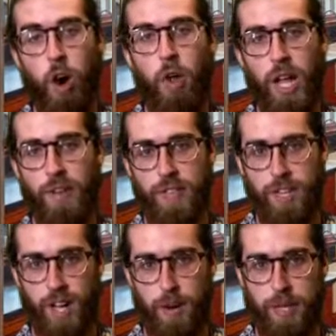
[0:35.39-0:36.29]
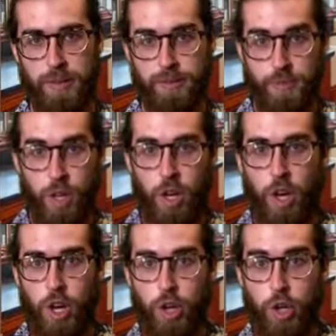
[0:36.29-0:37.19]
have in common.
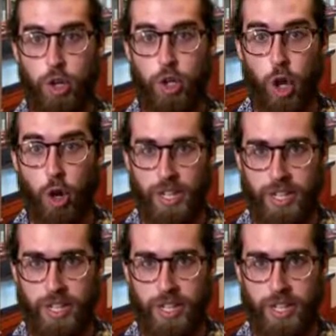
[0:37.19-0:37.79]
Garlic.